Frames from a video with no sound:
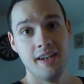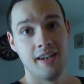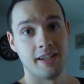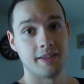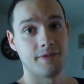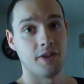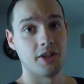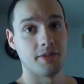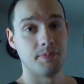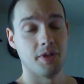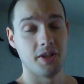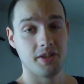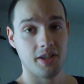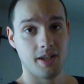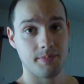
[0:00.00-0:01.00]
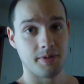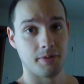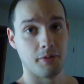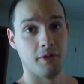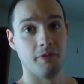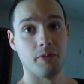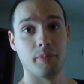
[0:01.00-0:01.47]
as far as push-ups. I'm
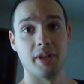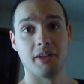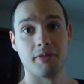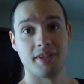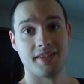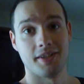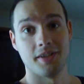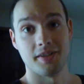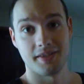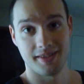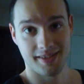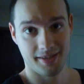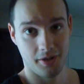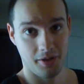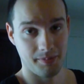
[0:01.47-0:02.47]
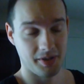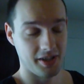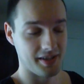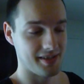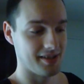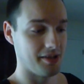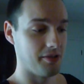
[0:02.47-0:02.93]
going for big results. So I'm going
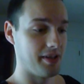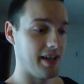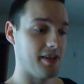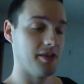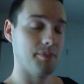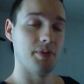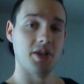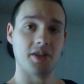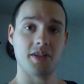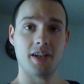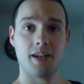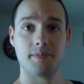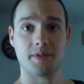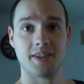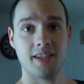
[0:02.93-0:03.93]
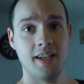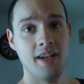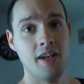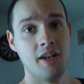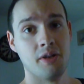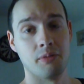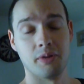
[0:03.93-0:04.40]
to slow down the push-ups,
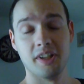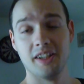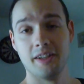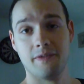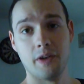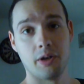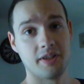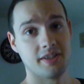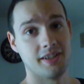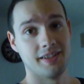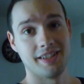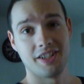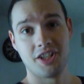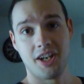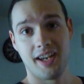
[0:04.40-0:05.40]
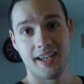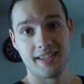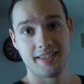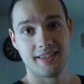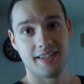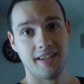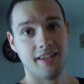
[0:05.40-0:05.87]
really focus on the
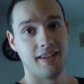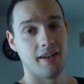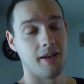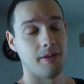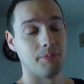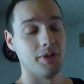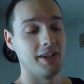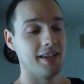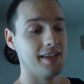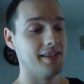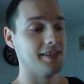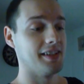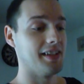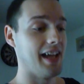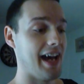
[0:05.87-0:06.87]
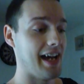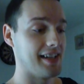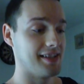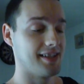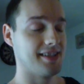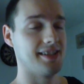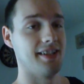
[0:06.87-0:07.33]
chest, bring in the
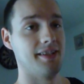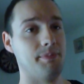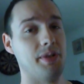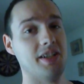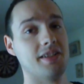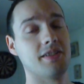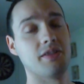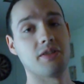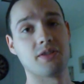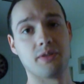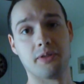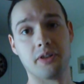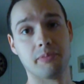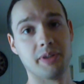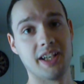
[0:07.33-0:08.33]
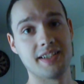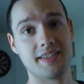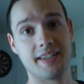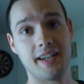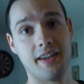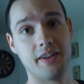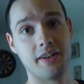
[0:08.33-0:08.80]
lats, pitching those shoulder blades
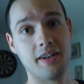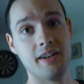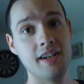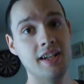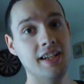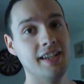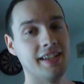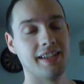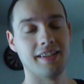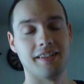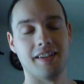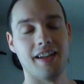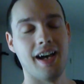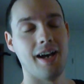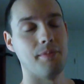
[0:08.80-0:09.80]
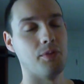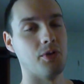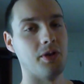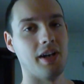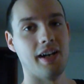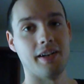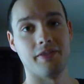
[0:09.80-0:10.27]
together, get a lot
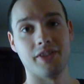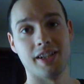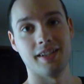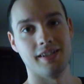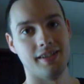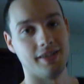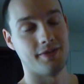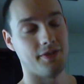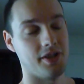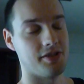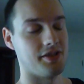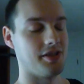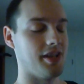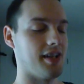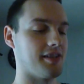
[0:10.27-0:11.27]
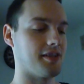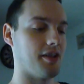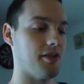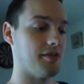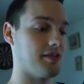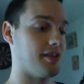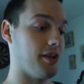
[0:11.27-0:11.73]
more out of it as far as the chest
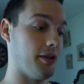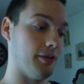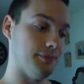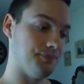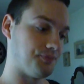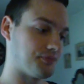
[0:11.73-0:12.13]
goes. So